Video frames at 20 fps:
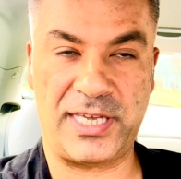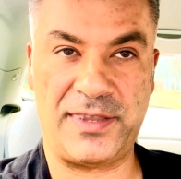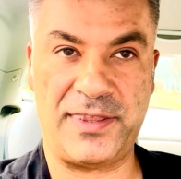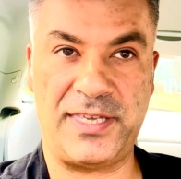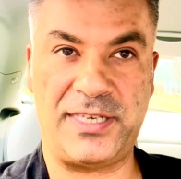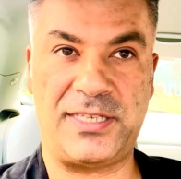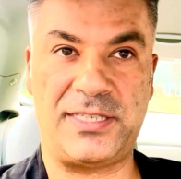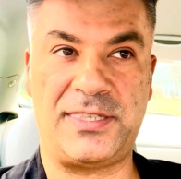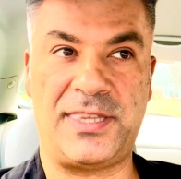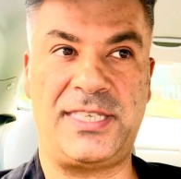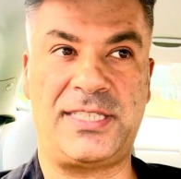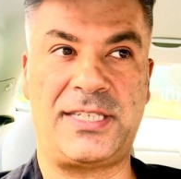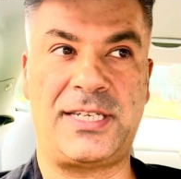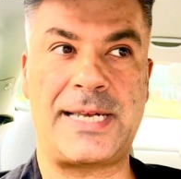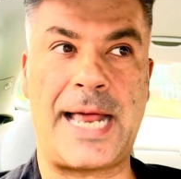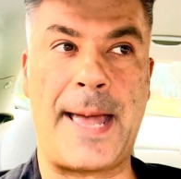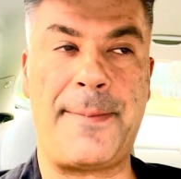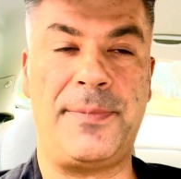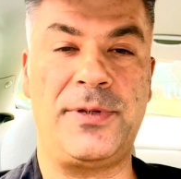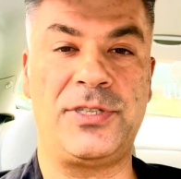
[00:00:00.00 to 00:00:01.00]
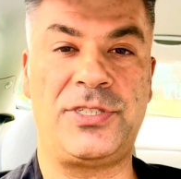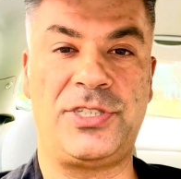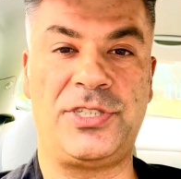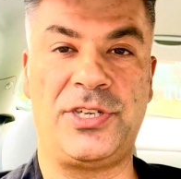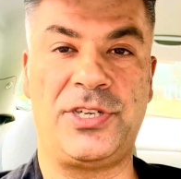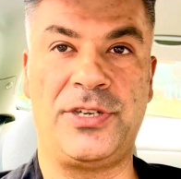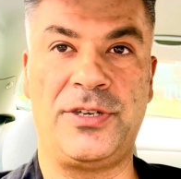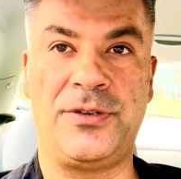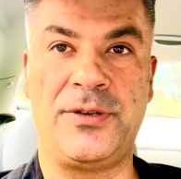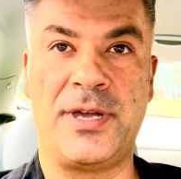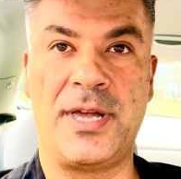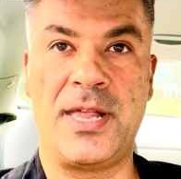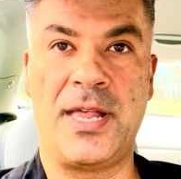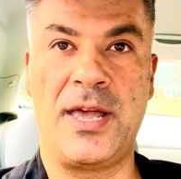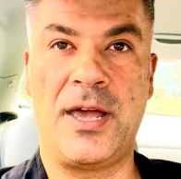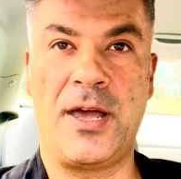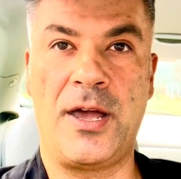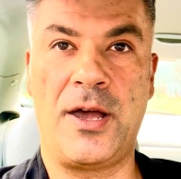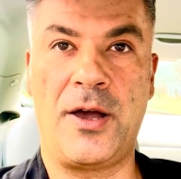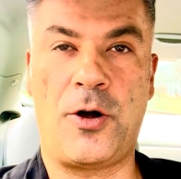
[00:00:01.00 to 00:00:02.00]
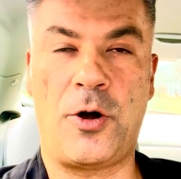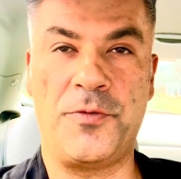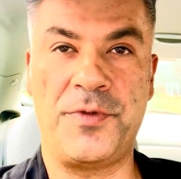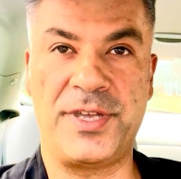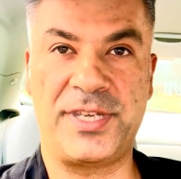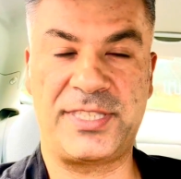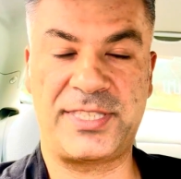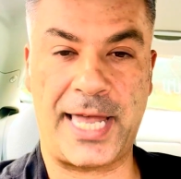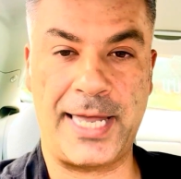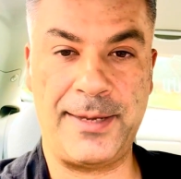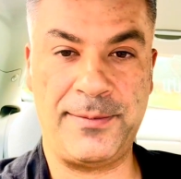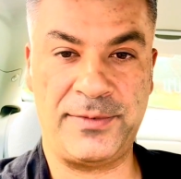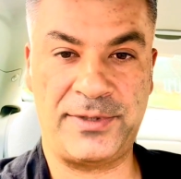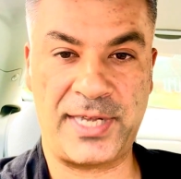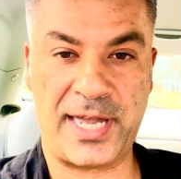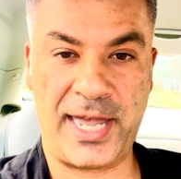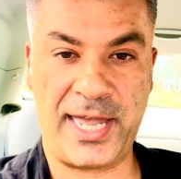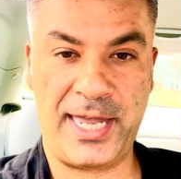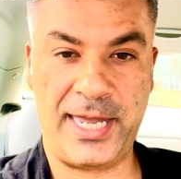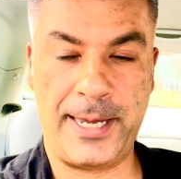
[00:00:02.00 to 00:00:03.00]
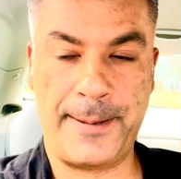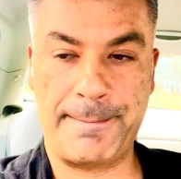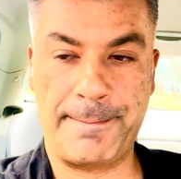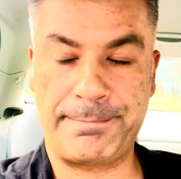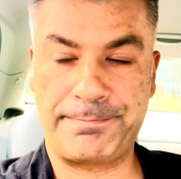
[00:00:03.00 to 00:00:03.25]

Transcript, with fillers: This can happen to you on the same day,